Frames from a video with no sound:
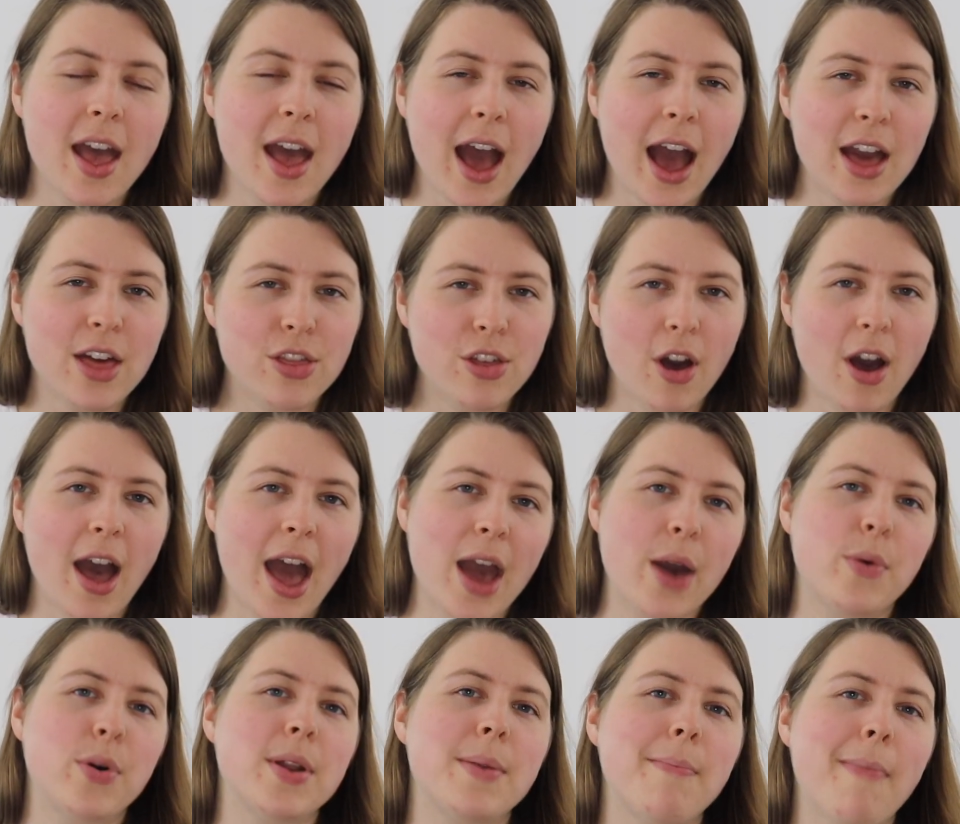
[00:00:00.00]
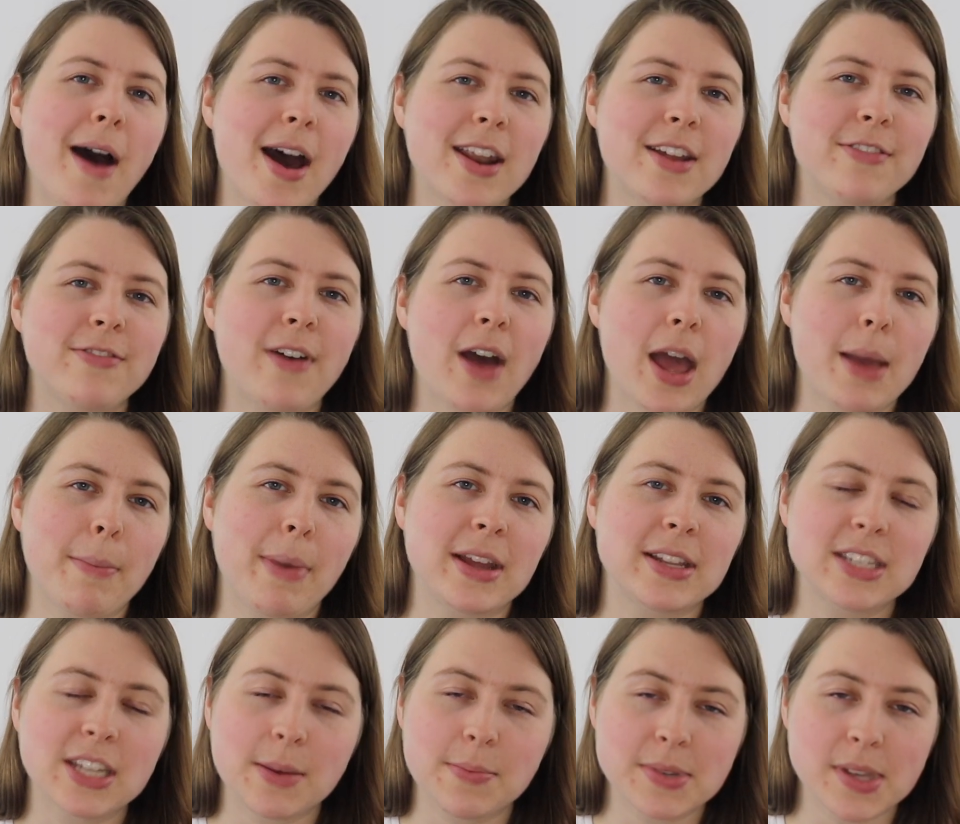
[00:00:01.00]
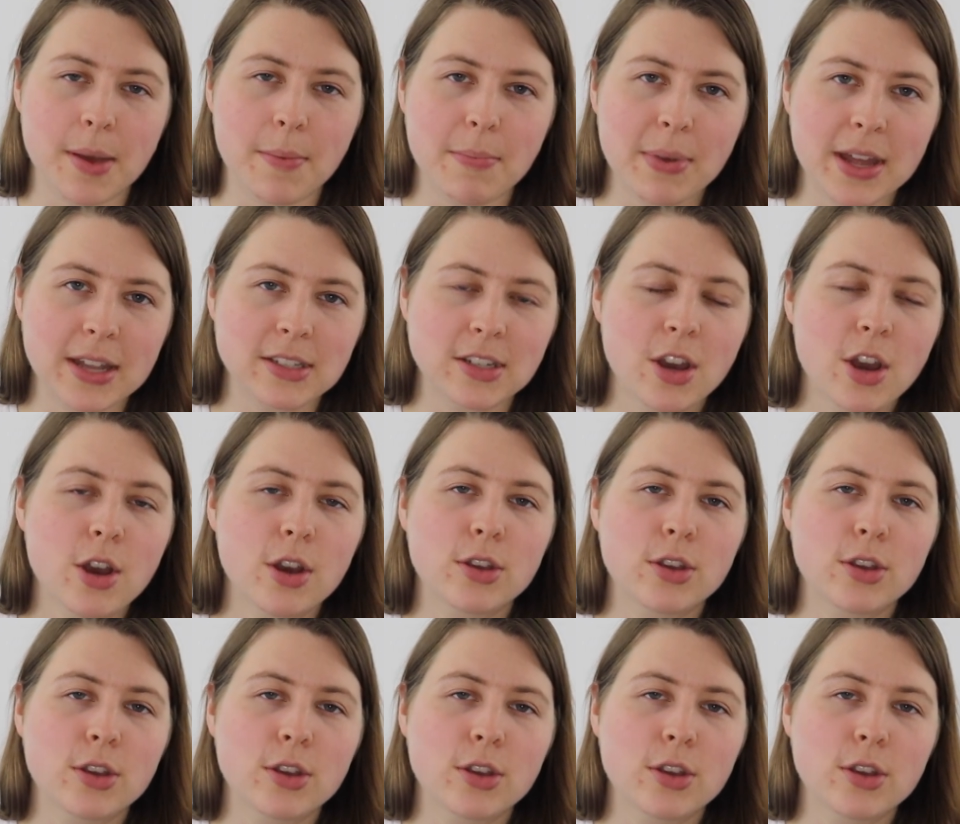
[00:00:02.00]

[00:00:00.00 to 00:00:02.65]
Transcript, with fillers: I thought I would modify my tips a bit